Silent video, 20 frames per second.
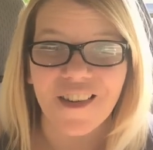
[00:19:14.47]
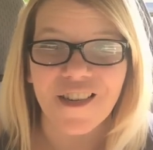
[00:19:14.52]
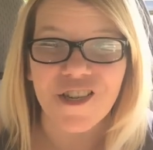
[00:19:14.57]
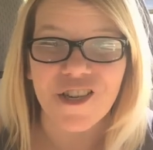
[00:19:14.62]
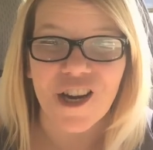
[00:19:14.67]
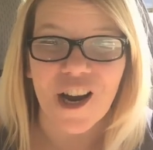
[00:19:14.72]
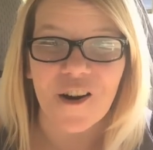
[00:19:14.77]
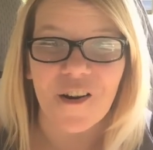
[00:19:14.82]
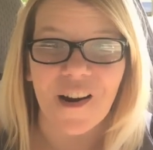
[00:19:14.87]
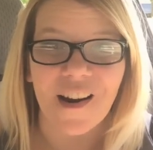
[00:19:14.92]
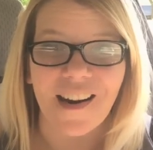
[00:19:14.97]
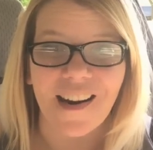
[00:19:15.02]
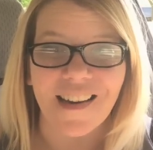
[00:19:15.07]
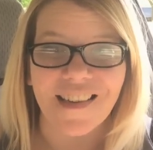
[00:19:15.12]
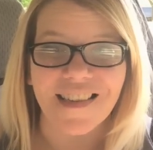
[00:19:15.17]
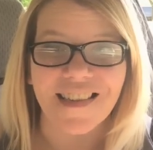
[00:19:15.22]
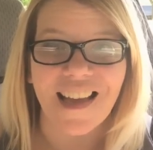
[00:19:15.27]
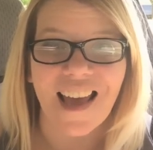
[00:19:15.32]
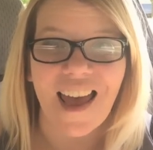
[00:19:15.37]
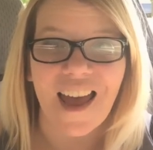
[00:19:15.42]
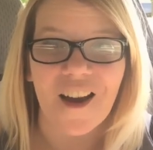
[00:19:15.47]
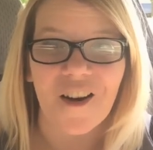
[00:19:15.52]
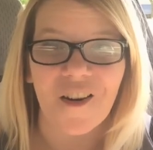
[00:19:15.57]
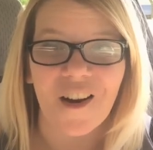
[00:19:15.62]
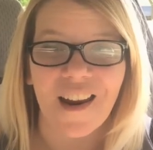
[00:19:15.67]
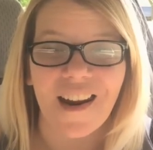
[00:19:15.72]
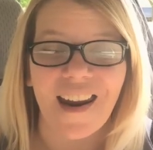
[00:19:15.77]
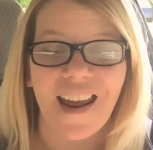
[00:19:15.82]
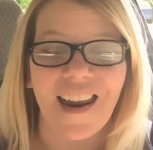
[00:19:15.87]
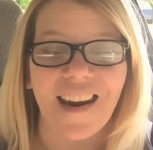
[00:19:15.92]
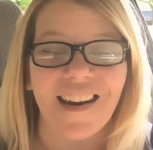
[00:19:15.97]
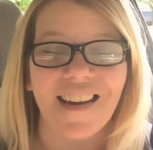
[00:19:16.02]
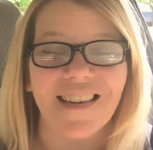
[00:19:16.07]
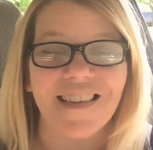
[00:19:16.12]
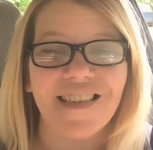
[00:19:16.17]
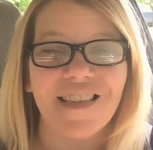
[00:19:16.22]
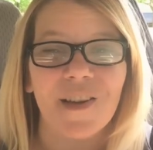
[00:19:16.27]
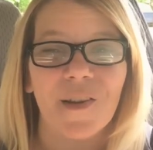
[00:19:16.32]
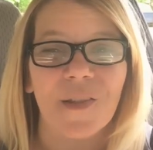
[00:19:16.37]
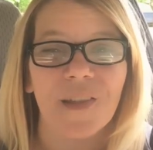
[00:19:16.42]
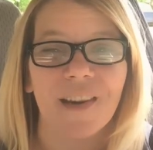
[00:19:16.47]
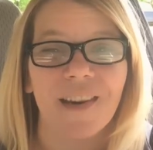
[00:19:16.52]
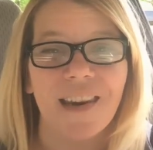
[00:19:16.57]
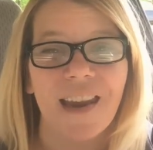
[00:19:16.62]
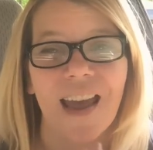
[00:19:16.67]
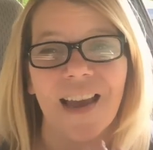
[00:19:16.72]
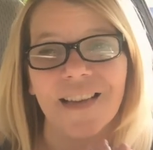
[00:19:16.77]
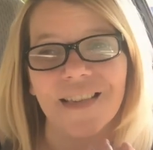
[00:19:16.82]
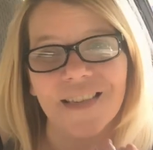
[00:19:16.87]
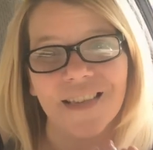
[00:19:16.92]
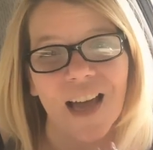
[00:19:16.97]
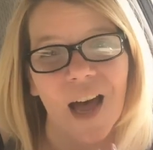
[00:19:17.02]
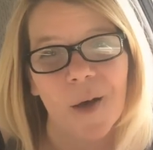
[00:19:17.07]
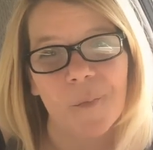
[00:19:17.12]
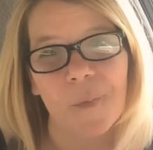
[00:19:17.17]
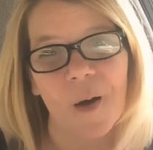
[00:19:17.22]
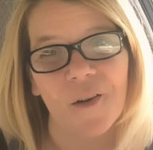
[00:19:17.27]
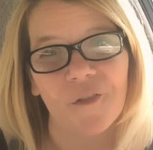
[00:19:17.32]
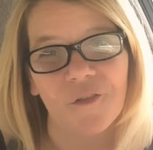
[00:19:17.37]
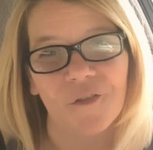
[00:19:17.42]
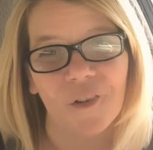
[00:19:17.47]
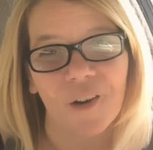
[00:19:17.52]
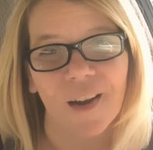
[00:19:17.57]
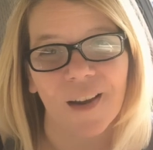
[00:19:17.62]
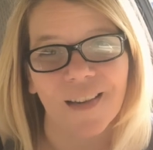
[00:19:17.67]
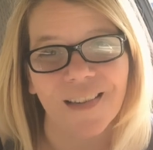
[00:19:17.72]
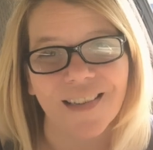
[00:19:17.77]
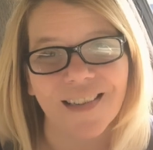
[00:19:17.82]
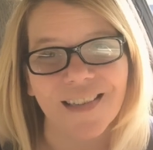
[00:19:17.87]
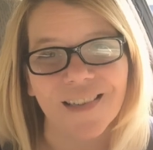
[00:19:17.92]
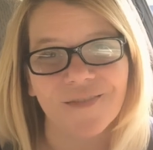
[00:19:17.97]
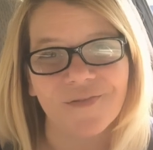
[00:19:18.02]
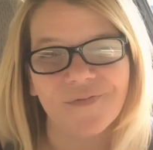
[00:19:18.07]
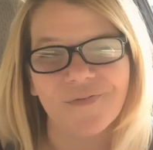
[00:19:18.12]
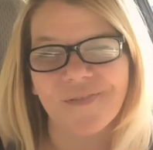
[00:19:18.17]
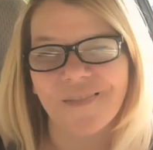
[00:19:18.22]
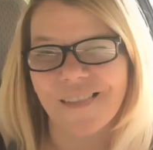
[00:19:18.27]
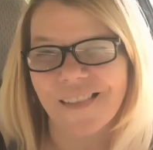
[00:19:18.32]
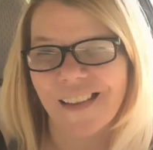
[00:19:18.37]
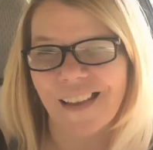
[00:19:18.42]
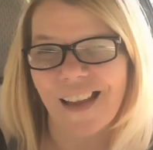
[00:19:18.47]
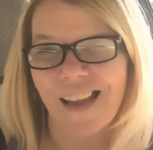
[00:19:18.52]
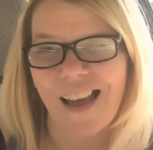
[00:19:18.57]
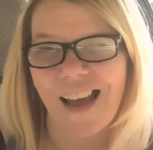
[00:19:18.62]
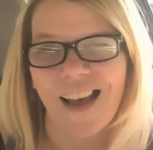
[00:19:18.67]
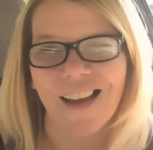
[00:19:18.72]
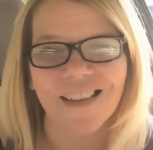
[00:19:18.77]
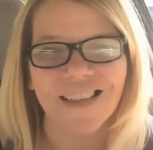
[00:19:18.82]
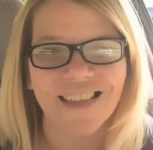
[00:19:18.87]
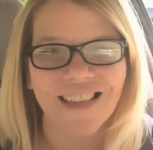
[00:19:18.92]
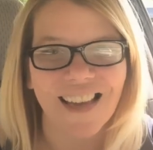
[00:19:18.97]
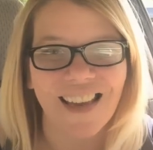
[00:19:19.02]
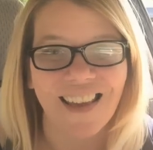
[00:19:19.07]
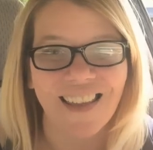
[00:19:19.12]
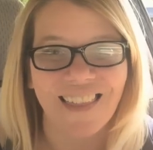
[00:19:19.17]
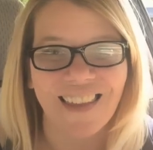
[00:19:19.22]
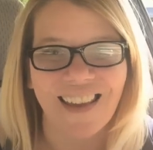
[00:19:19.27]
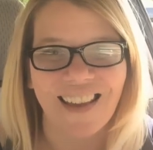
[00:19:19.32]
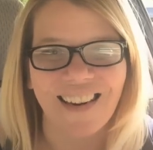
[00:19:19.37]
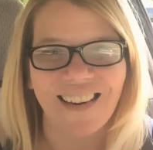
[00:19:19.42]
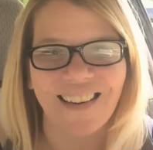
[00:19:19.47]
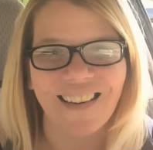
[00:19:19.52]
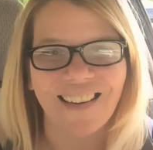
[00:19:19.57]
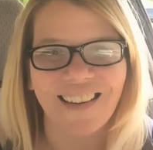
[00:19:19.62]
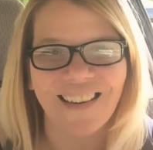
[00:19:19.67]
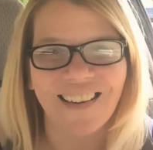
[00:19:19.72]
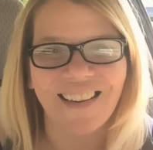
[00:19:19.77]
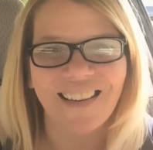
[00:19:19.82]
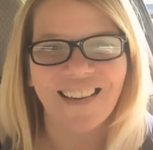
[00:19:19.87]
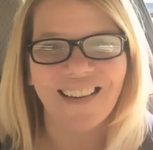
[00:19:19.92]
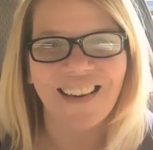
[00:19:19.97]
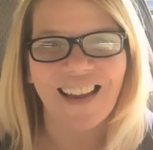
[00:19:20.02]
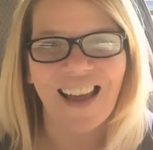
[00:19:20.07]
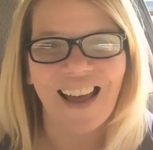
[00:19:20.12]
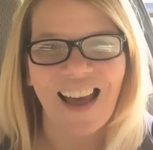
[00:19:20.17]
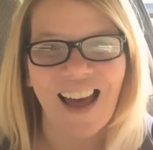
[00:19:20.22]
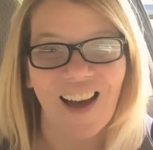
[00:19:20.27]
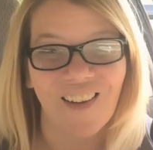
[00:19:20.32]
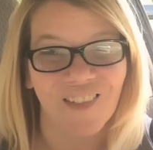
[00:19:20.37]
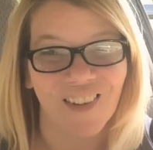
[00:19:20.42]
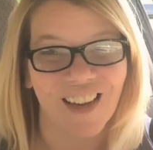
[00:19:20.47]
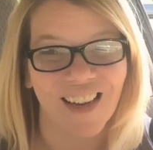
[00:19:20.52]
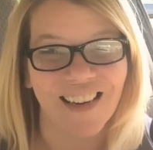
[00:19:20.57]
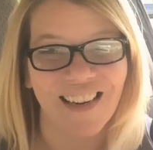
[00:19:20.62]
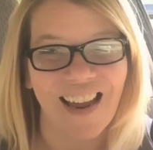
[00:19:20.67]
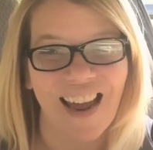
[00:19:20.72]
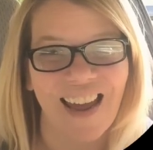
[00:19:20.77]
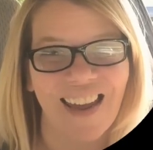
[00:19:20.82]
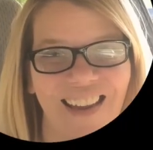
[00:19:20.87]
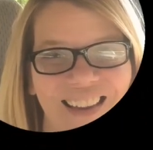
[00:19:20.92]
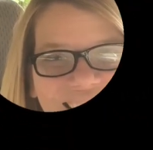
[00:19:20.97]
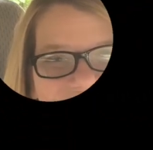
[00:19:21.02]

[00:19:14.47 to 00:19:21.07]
Sharing is caring. And until the next time, my friends, I'll see you then. Have a good day.